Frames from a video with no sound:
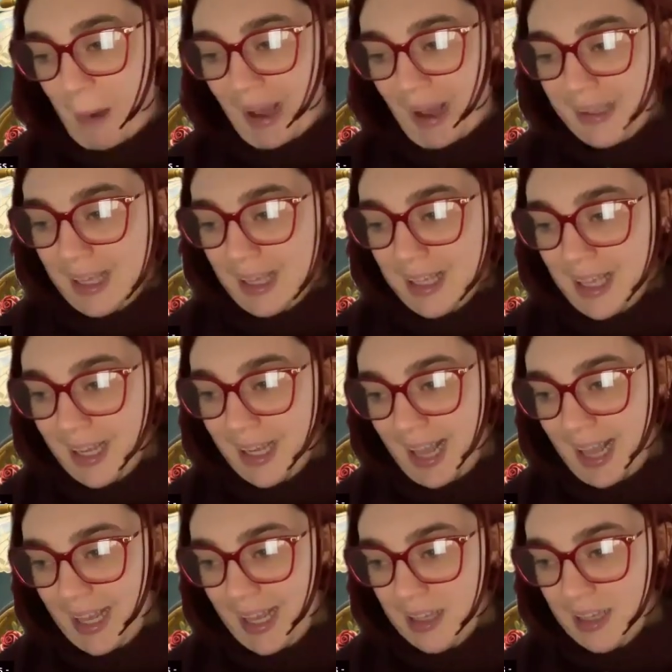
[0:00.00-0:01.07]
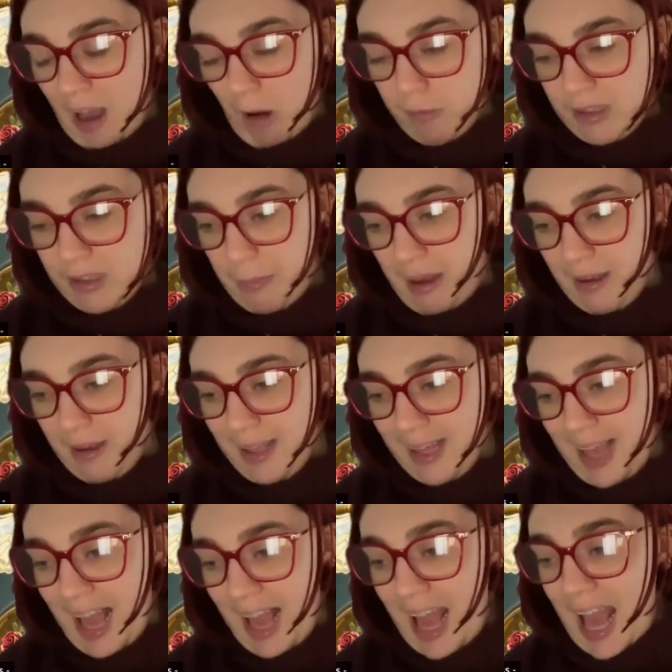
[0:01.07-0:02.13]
bias in key documents.